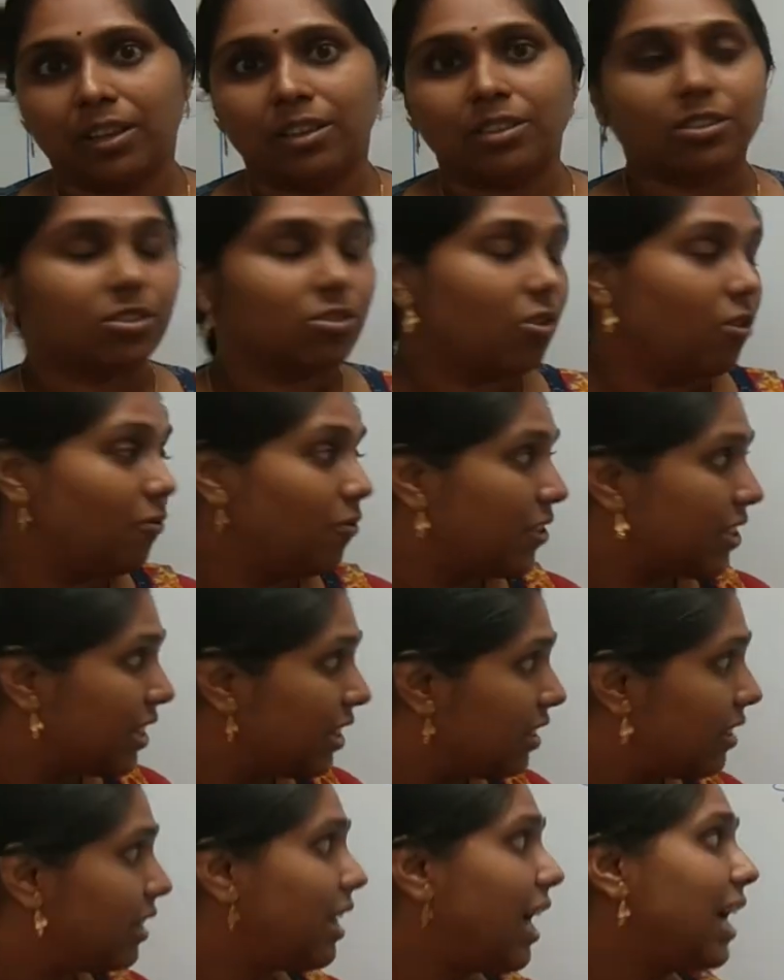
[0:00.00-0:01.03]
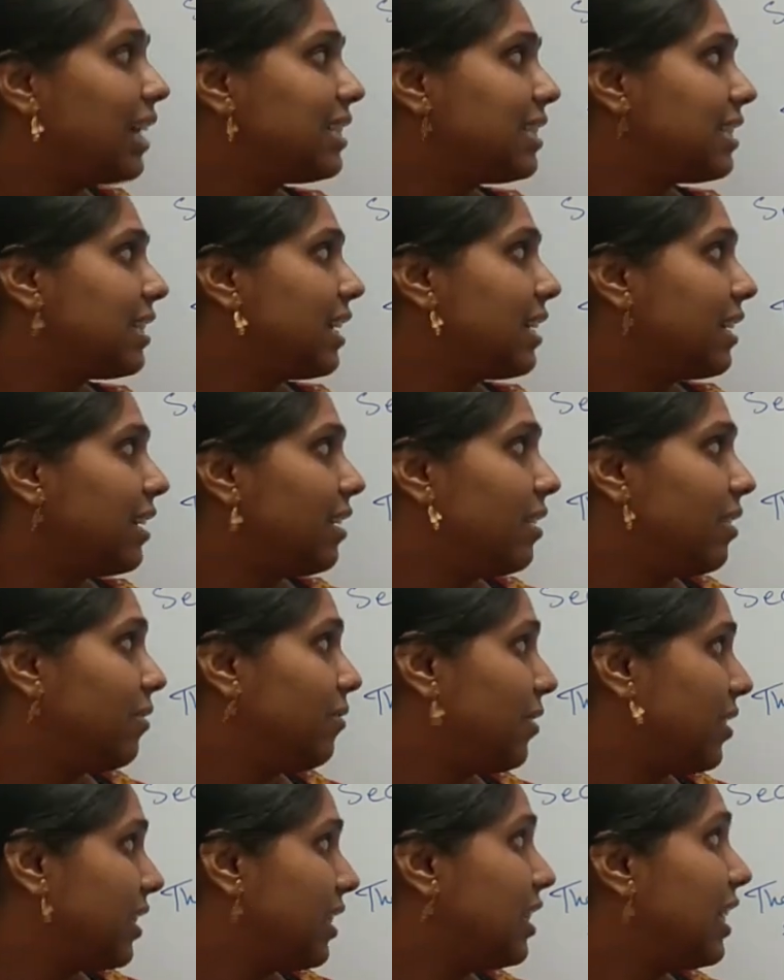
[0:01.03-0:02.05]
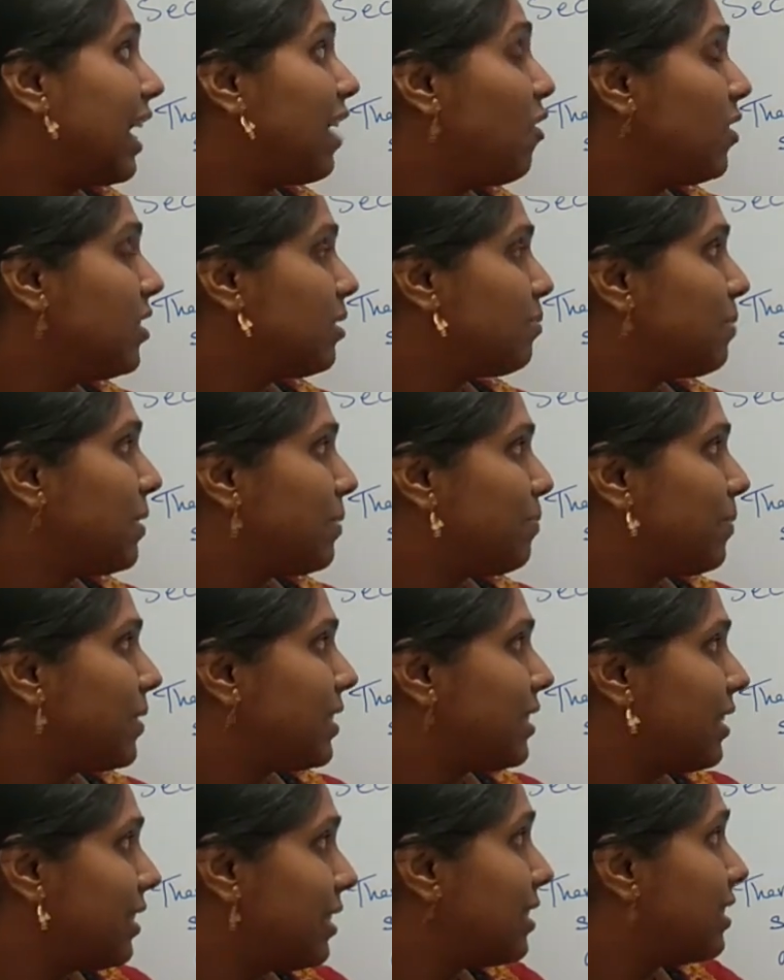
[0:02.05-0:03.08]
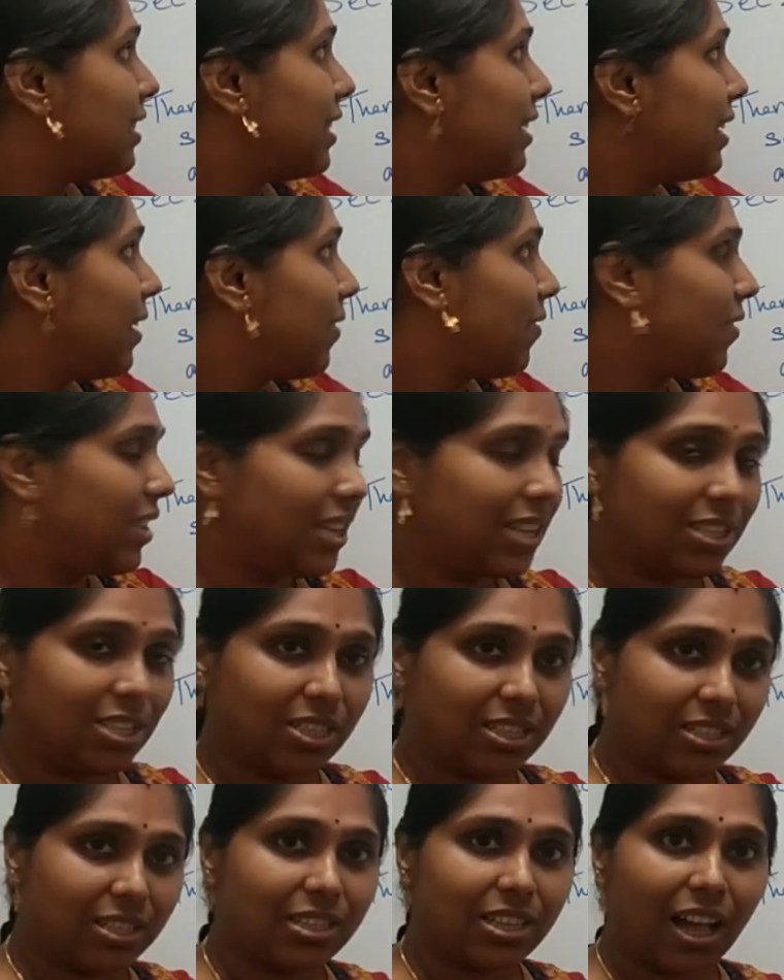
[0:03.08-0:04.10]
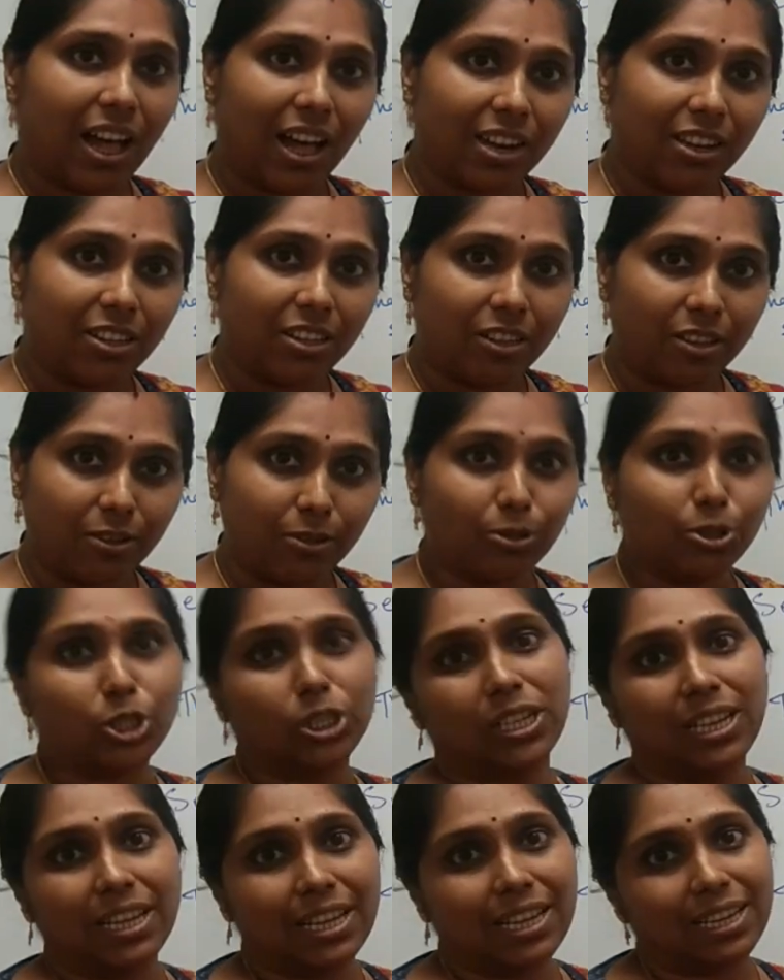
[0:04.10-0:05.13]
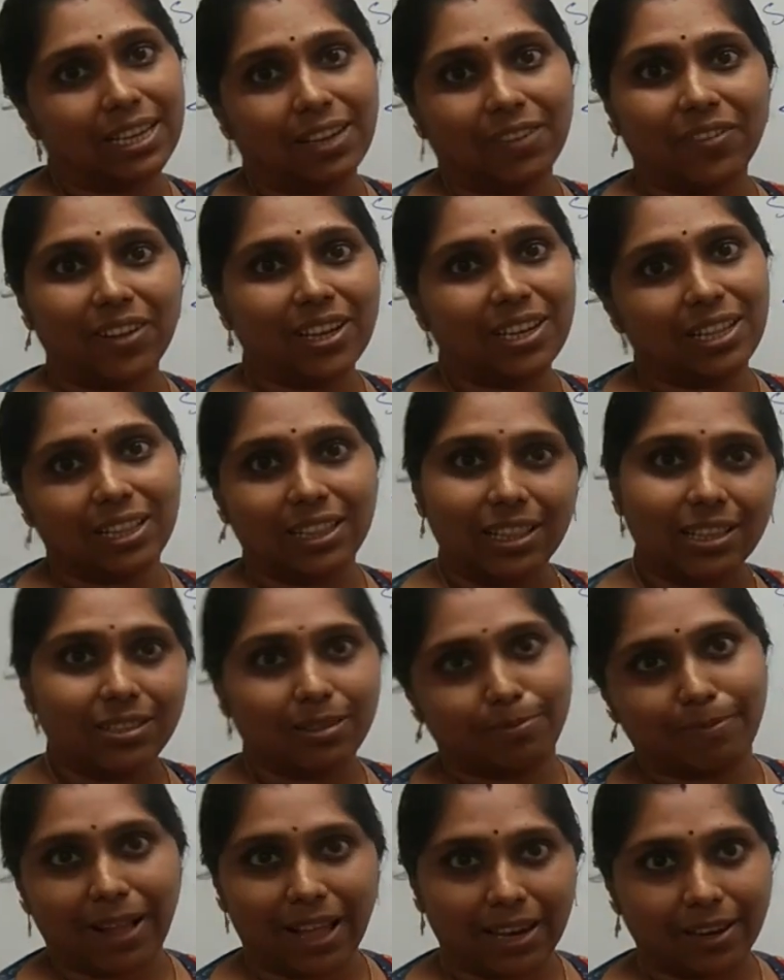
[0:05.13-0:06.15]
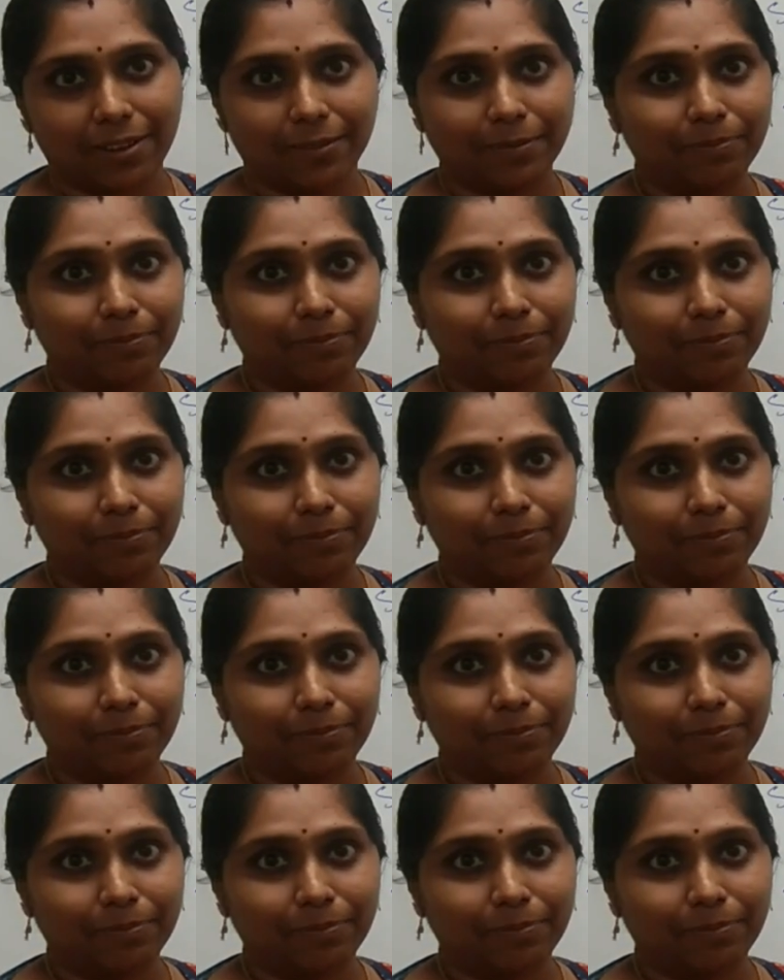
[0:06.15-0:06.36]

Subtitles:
So for that, for those purposes, the definitions are usually given in this manner.